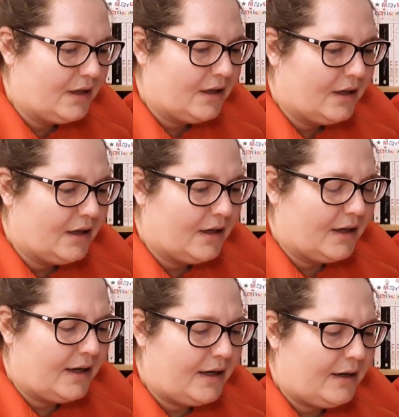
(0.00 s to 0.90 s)

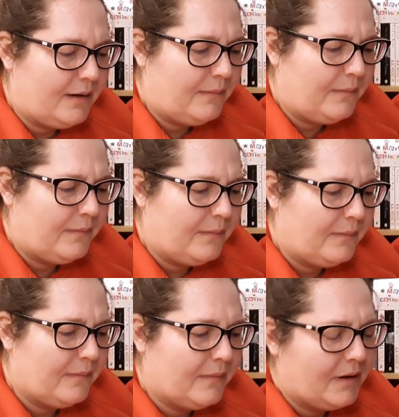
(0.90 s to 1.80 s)
Um,
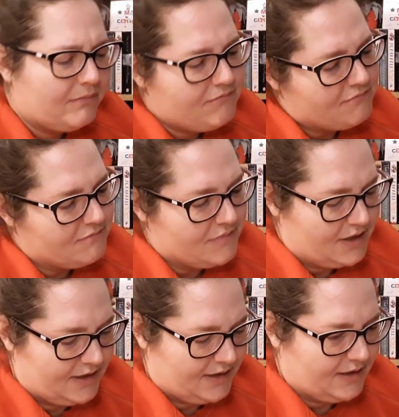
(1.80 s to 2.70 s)
hmm.
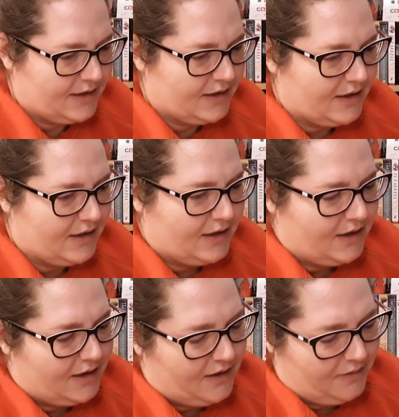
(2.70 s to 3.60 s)

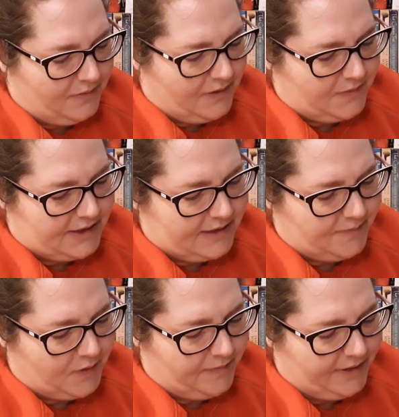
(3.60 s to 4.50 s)
when was this
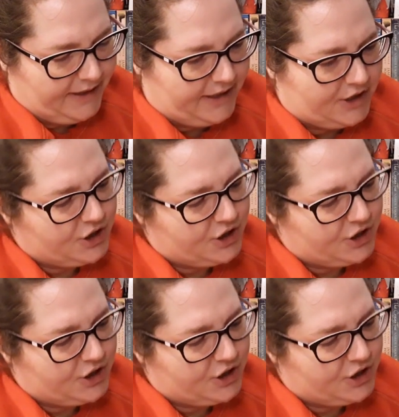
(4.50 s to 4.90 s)
published?